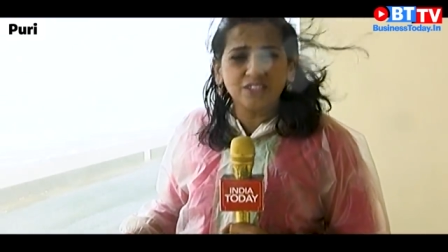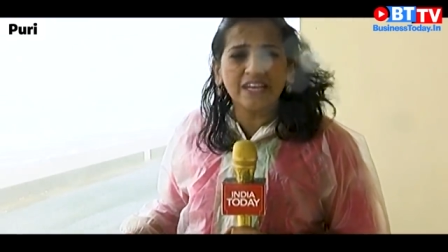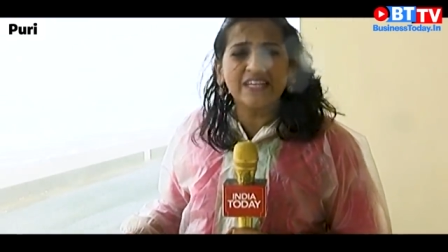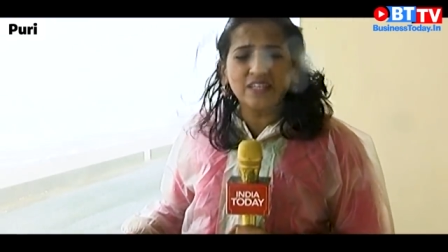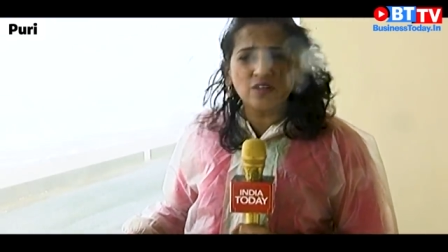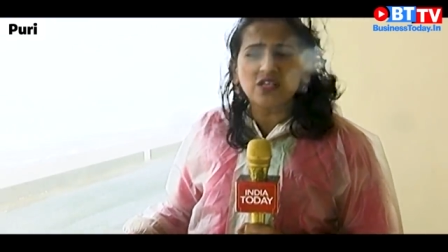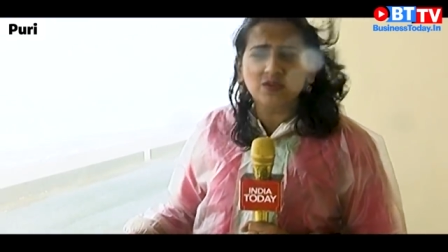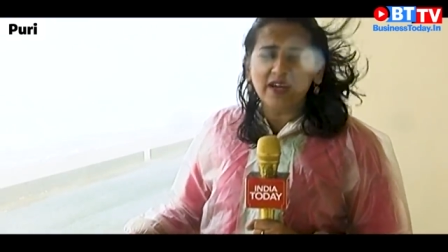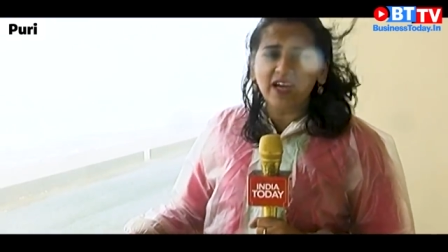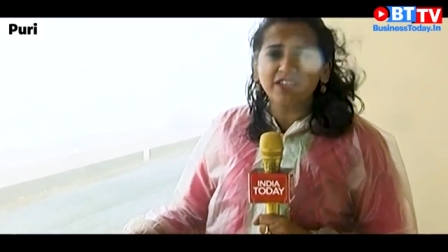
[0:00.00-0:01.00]
already crossed
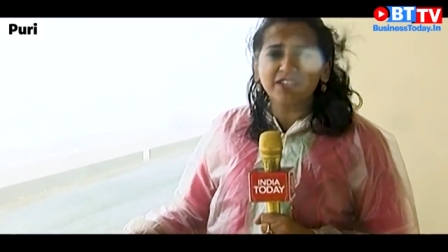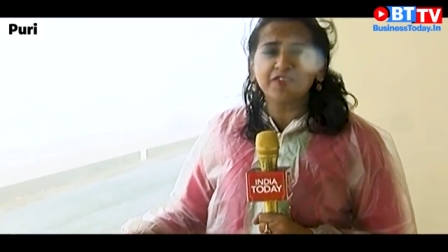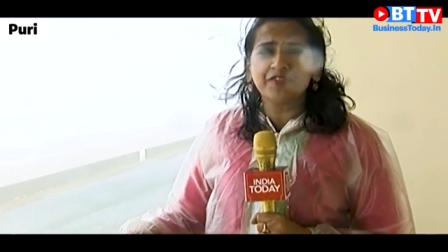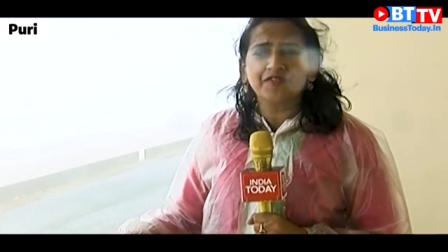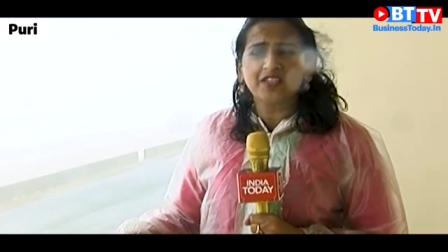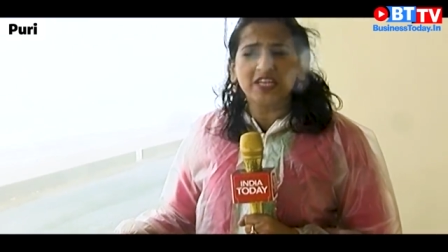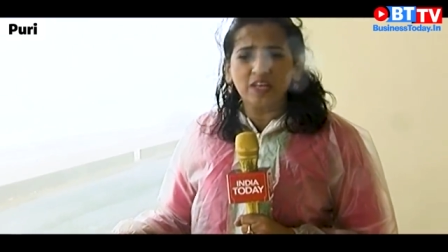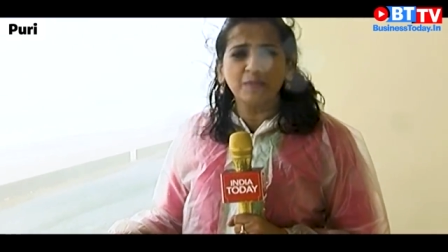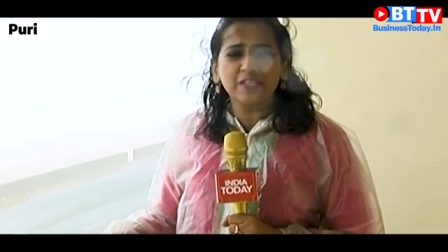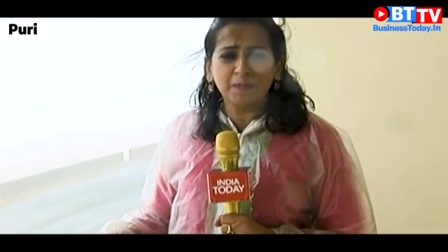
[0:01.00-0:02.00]
150
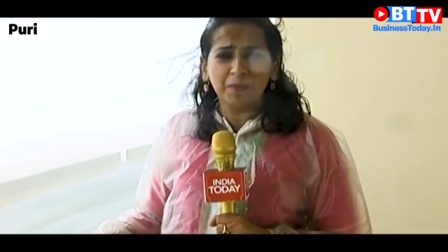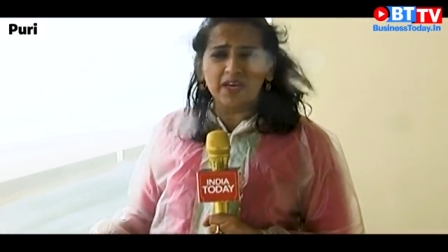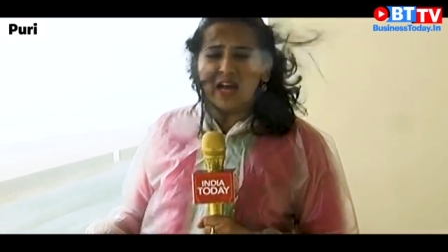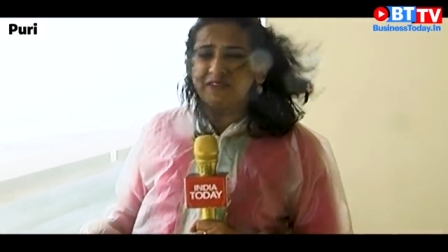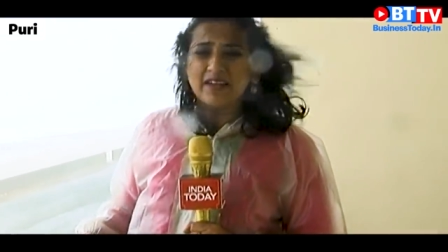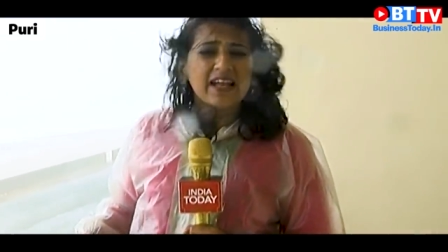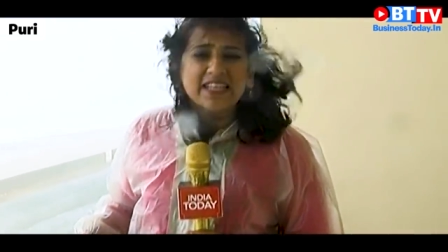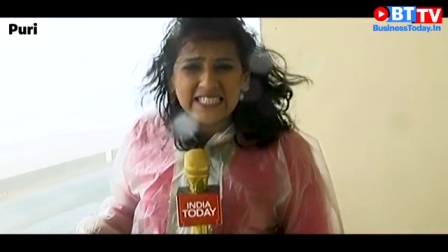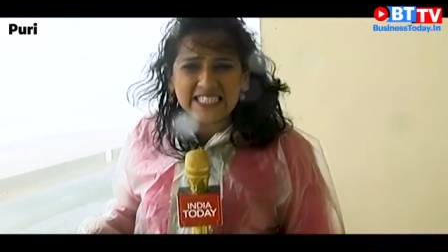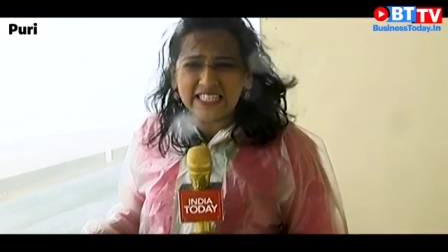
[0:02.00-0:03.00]
km per hour and
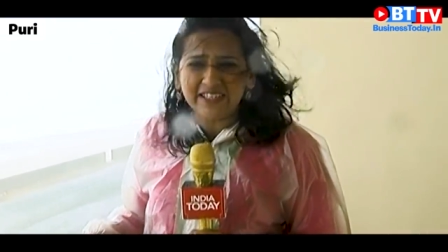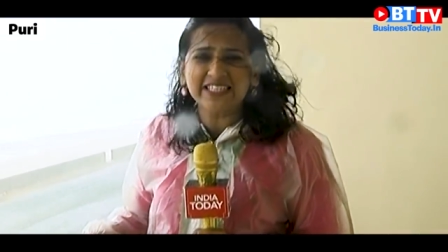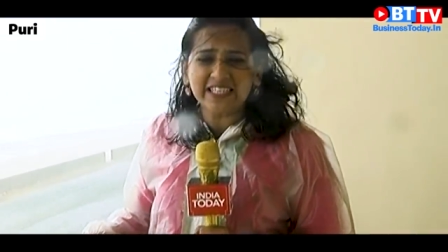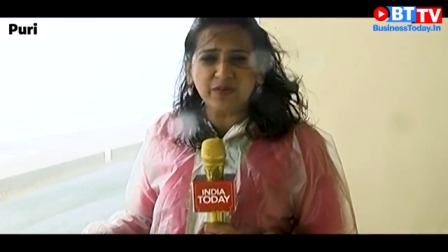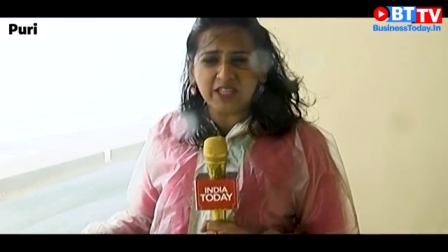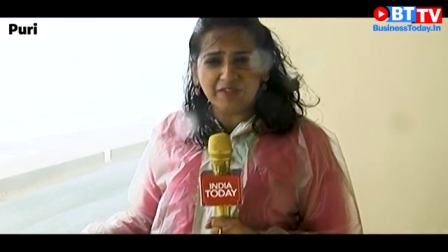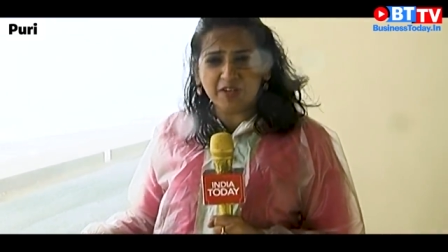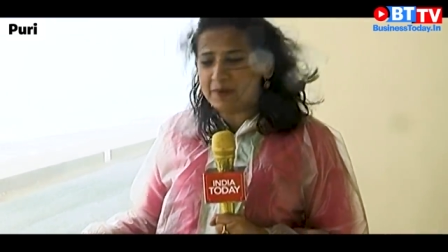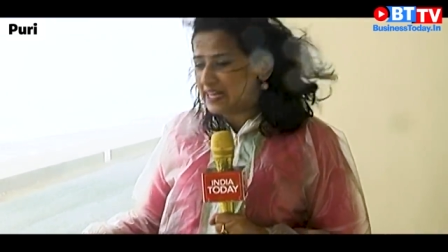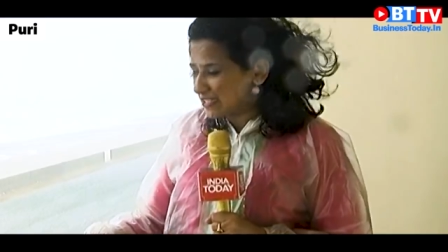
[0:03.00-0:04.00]
is increasing with every
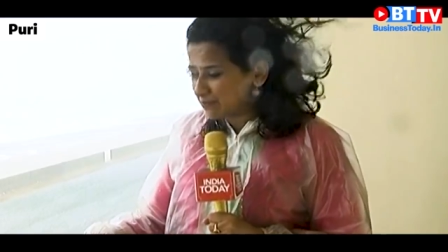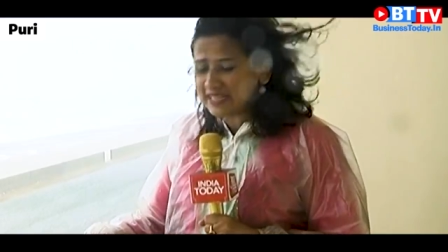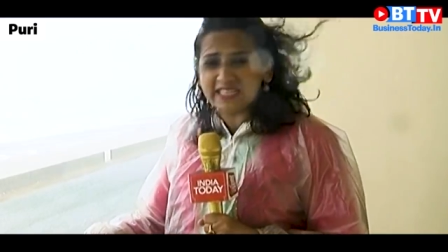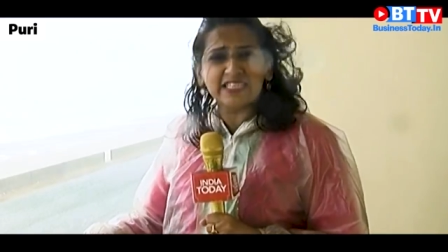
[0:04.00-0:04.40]
passing minute.